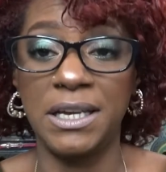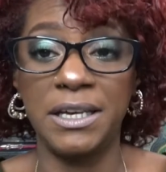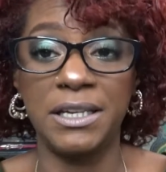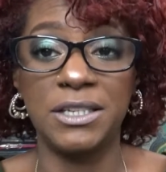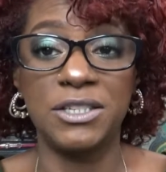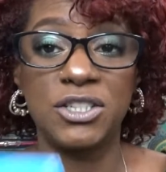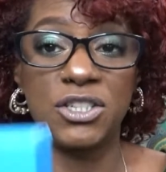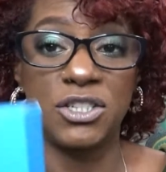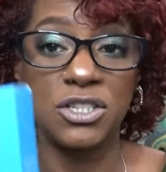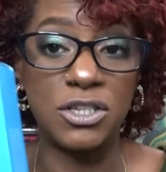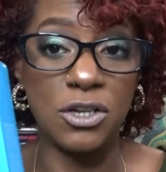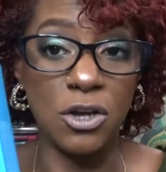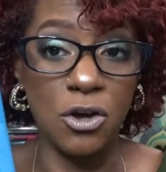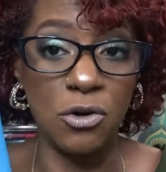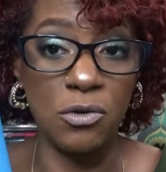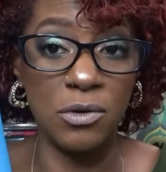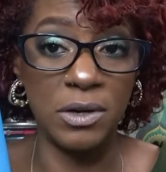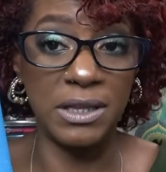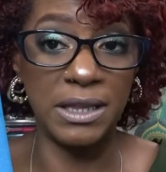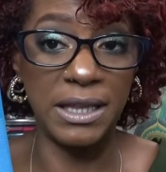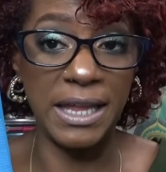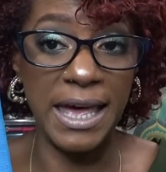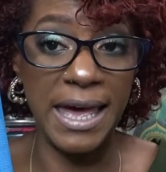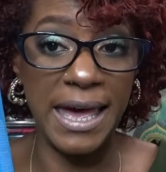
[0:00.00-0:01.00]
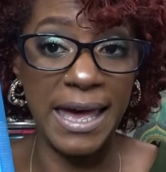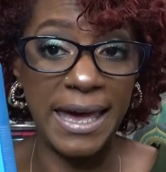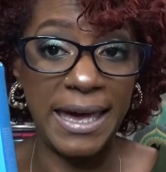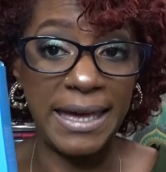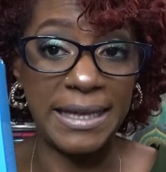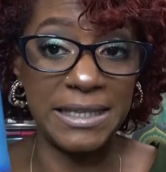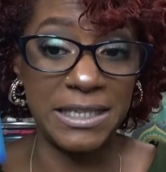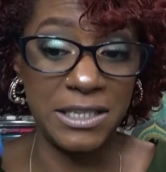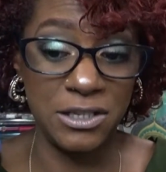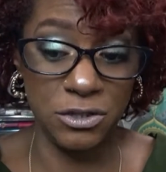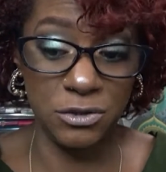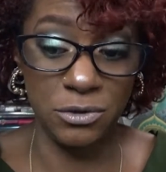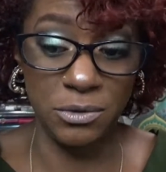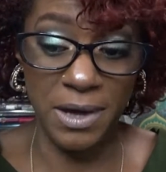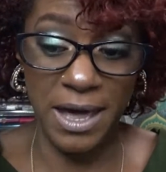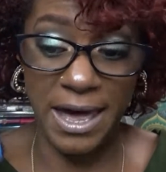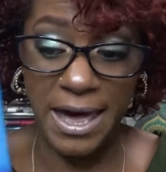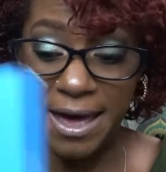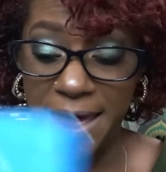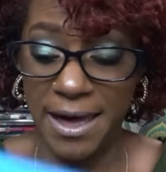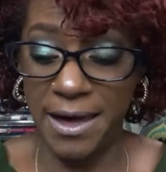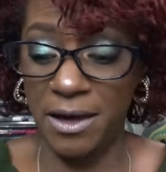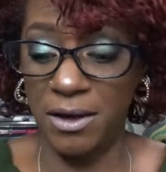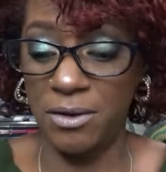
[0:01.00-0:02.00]
So glad to
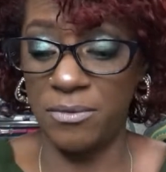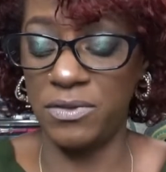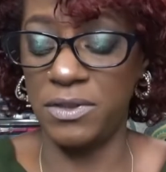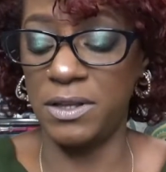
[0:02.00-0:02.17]
have